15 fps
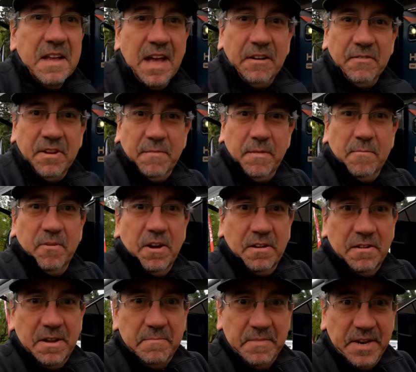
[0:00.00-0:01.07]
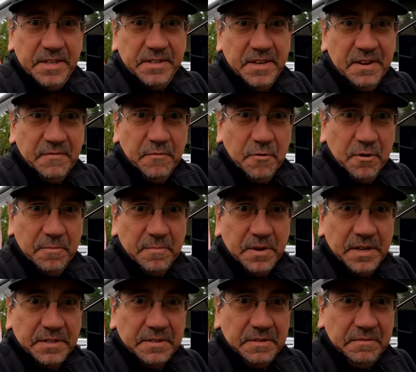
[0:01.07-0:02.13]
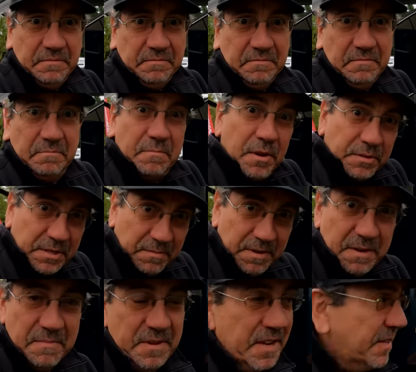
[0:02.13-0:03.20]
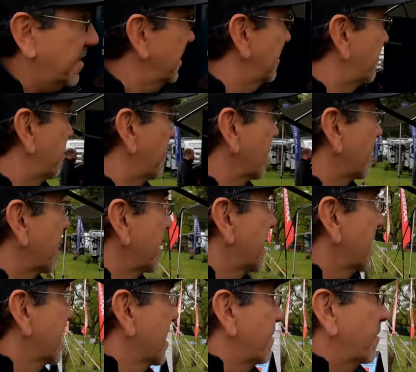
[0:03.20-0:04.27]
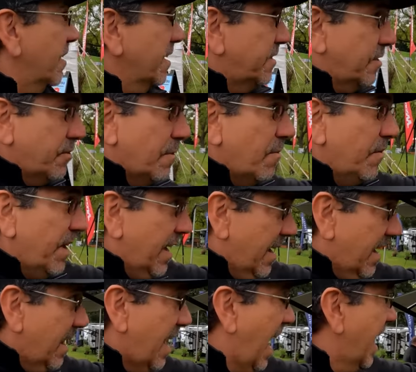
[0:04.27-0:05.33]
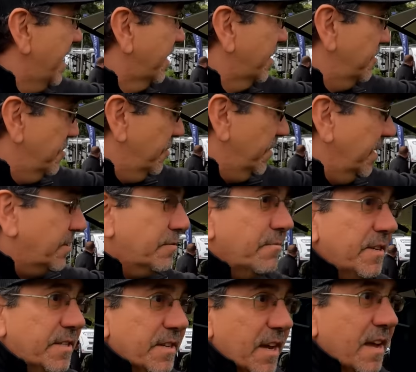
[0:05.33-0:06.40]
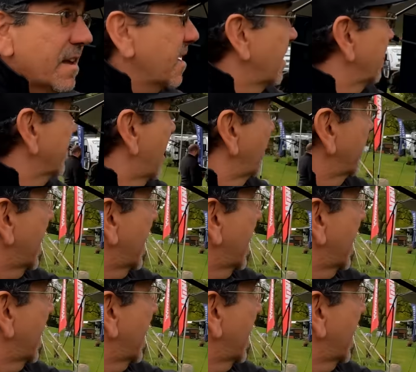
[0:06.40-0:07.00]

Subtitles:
I don't know if I'm gonna call it Minitini 4, but possibly Minitini 4. We're gonna see some of the hike units, which now